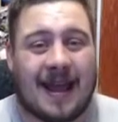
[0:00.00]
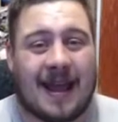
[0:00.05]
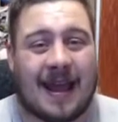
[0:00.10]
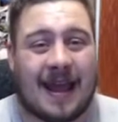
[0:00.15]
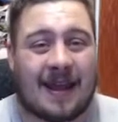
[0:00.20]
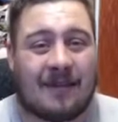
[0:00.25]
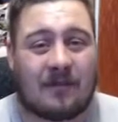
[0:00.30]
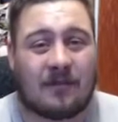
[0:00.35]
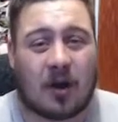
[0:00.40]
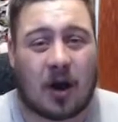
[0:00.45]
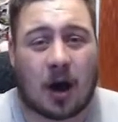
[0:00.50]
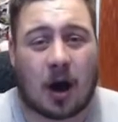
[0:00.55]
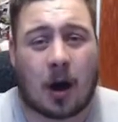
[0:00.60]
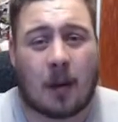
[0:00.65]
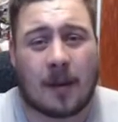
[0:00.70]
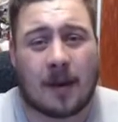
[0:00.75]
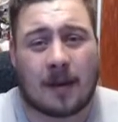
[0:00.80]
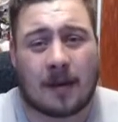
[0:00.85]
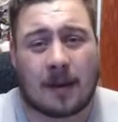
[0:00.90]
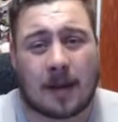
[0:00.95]
If not, I'll
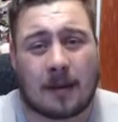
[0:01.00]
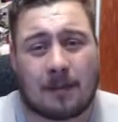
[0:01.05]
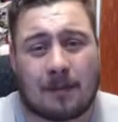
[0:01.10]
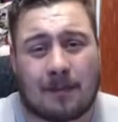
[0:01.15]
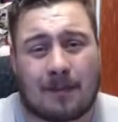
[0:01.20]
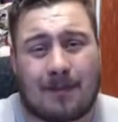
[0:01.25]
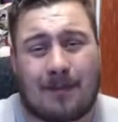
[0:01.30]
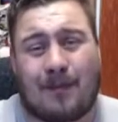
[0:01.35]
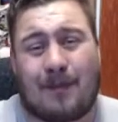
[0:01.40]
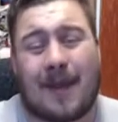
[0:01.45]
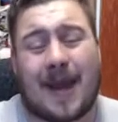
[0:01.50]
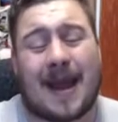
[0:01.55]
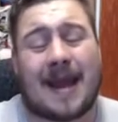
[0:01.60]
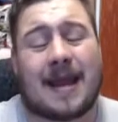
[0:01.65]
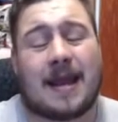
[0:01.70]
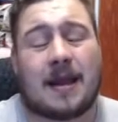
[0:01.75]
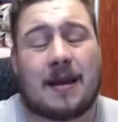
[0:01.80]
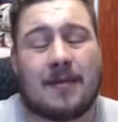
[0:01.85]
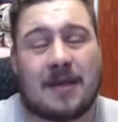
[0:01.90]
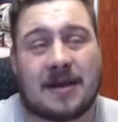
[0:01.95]
be like
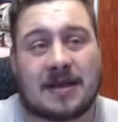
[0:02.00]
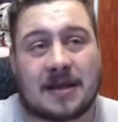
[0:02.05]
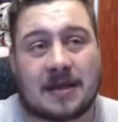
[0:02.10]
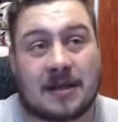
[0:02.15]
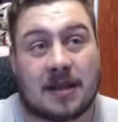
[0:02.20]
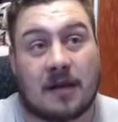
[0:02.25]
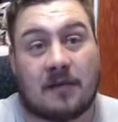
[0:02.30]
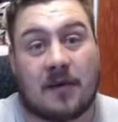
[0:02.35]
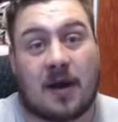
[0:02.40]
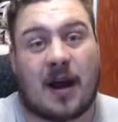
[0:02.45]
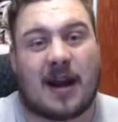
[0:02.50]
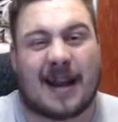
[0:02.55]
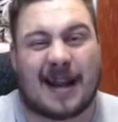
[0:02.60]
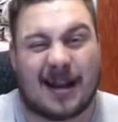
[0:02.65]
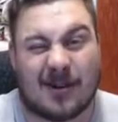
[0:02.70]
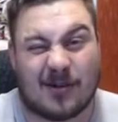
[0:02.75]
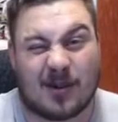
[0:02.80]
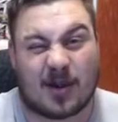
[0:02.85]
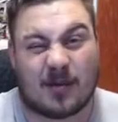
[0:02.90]
begging the missus, love, I need a new.